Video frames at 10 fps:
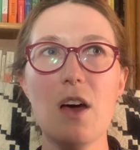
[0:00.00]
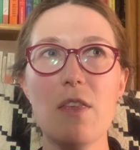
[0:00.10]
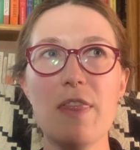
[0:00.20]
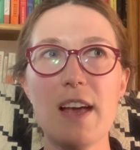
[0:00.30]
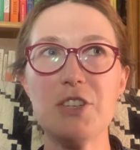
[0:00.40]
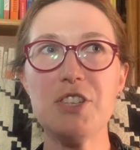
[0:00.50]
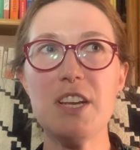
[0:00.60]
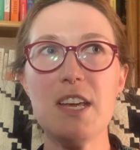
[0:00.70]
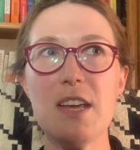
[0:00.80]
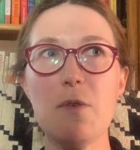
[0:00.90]
that
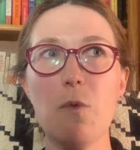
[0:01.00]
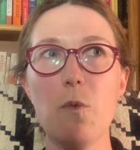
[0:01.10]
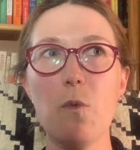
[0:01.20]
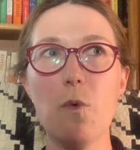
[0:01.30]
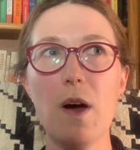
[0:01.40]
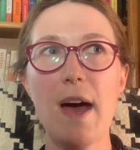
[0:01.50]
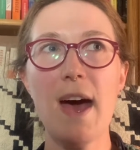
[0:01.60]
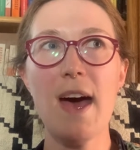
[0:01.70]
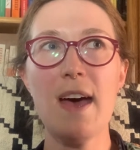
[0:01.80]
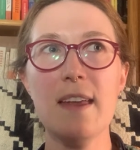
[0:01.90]
she
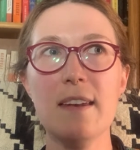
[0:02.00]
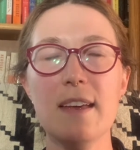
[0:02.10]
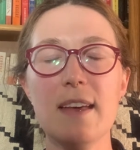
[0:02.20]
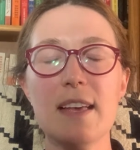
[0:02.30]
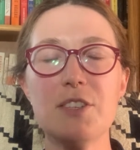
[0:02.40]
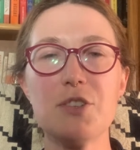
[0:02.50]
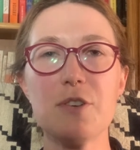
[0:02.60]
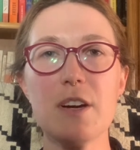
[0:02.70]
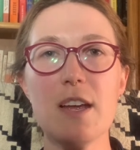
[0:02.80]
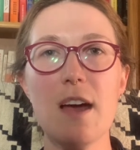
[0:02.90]
had a
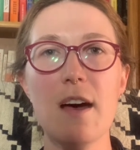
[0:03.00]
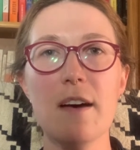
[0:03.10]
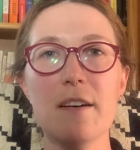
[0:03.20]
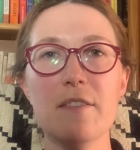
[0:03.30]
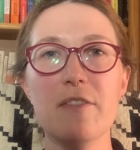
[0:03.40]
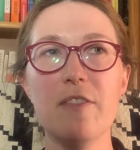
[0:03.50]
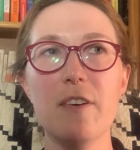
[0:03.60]
history of